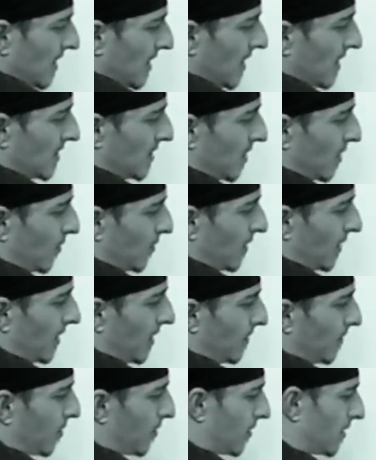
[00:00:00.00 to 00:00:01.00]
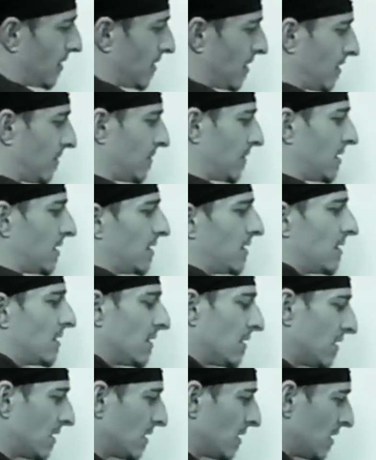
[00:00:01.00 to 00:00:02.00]
is our really important number.
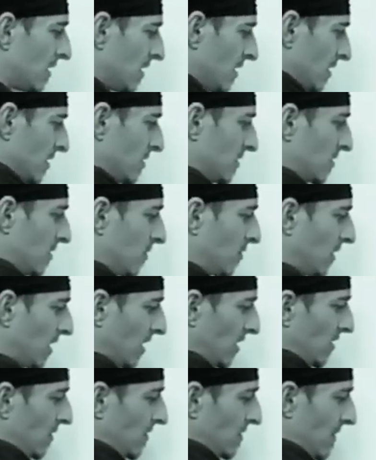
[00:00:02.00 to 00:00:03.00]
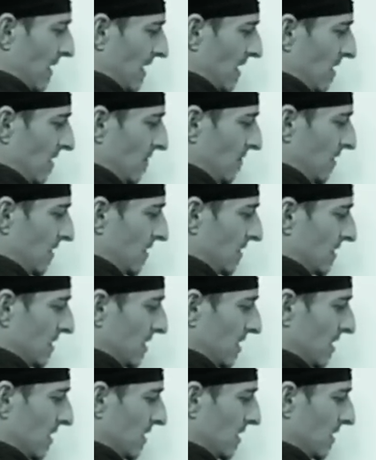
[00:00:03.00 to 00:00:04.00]
So we can use my
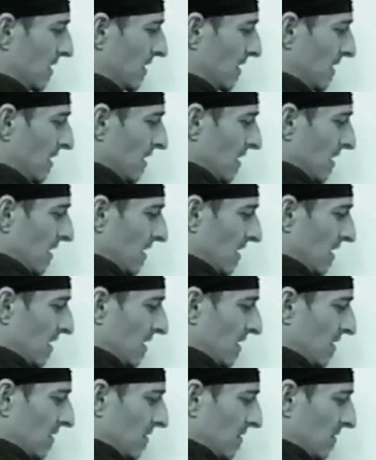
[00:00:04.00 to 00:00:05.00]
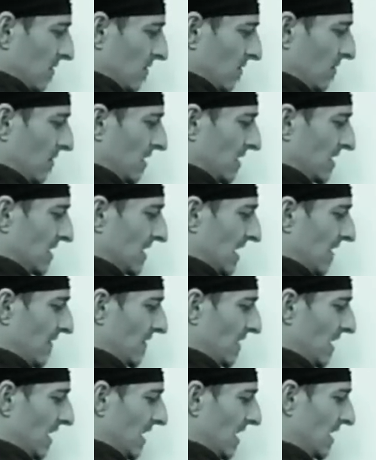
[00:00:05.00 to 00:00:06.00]
numbers,
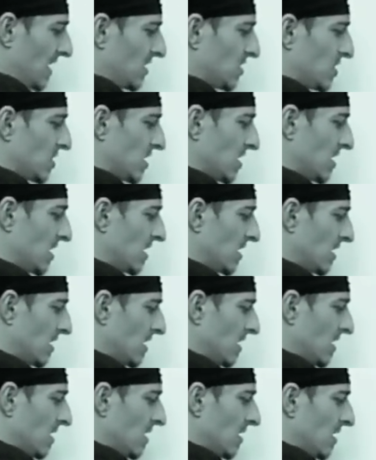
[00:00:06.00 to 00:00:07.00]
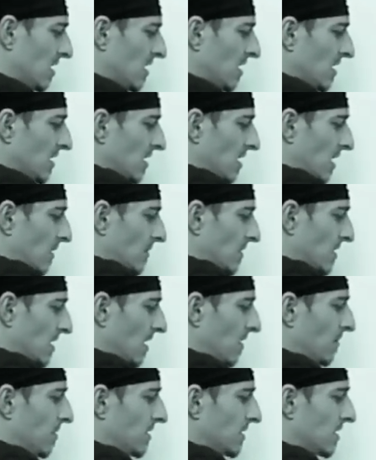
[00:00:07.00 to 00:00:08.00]
170-ish times
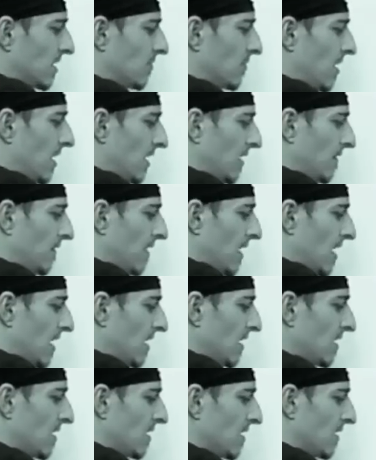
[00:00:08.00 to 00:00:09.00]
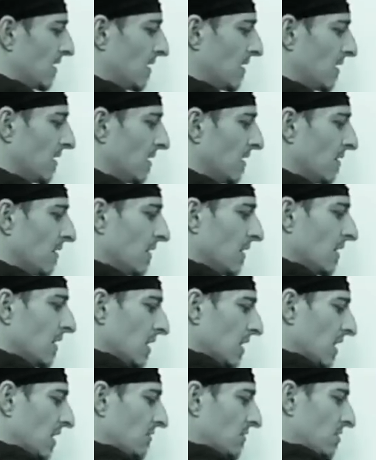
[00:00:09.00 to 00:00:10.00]
10% body fat.
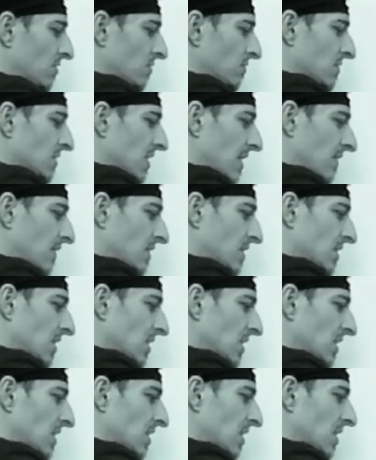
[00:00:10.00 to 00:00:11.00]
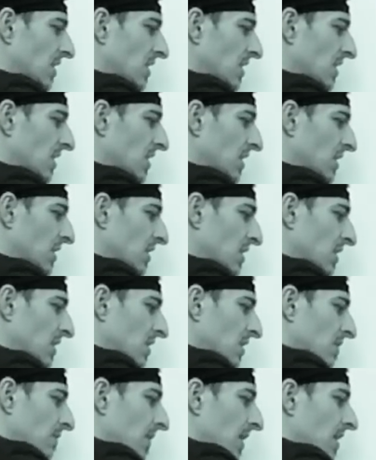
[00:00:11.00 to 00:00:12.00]
Gives you 17
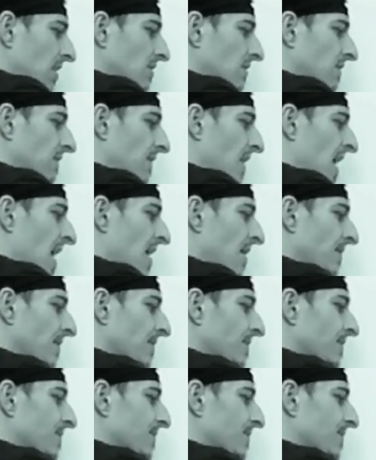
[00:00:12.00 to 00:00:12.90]
pounds of fat